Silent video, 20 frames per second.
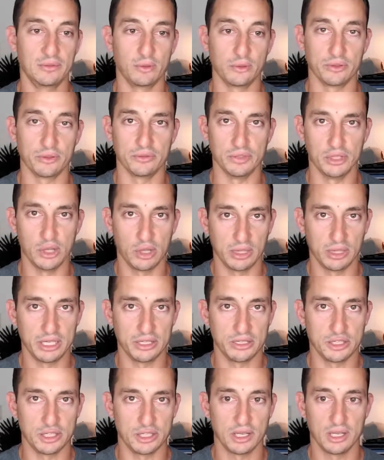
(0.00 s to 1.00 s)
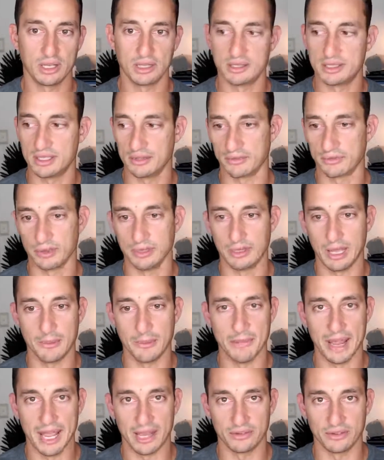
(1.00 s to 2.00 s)
of knowledge, different
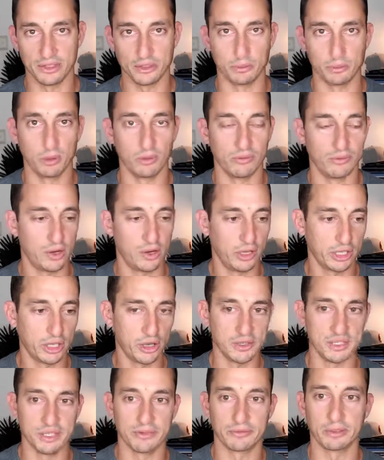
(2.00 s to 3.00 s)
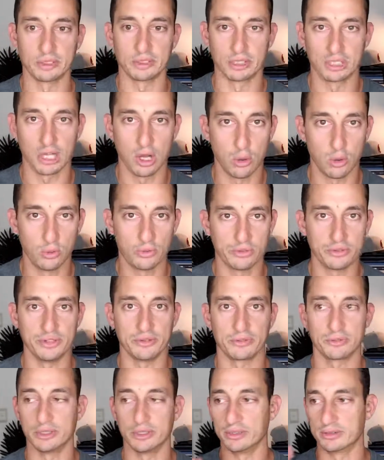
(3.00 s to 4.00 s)
amounts in your portfolio, different goals,
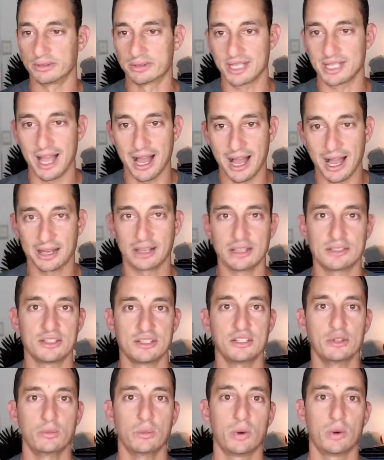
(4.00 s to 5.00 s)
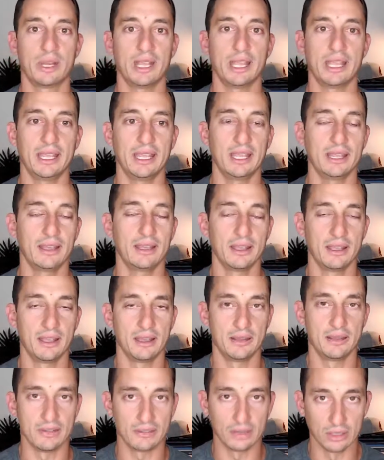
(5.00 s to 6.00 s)
different targets that you want to hit.
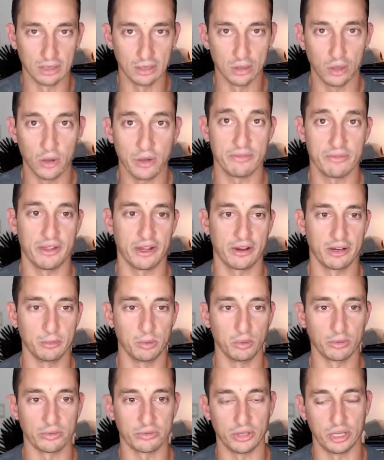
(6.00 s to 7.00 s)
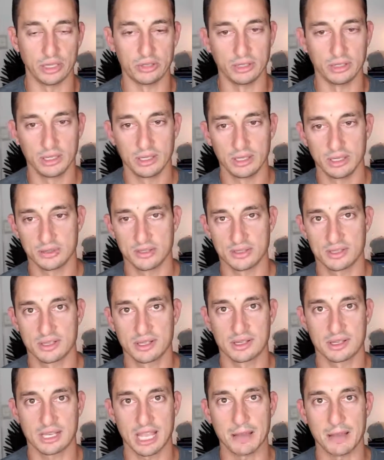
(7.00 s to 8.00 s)
There's a lot of variables, so just
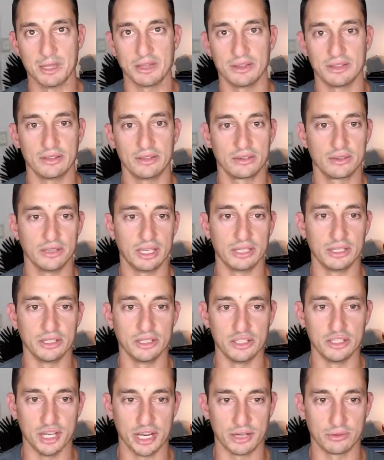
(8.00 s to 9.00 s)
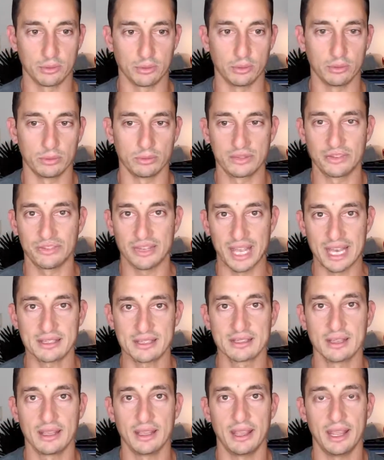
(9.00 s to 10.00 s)
come at this in a general
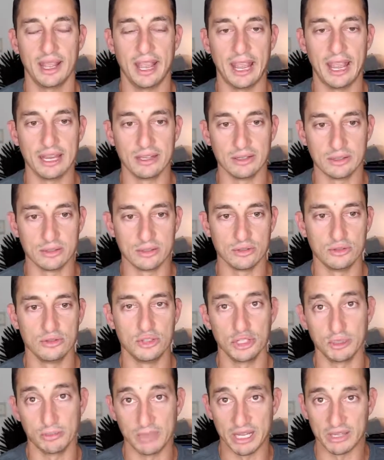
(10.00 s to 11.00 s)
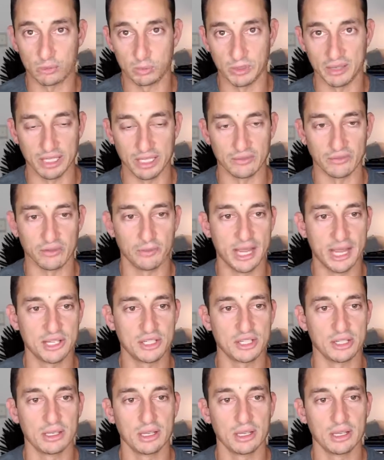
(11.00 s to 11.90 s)
sense and do your best with the information.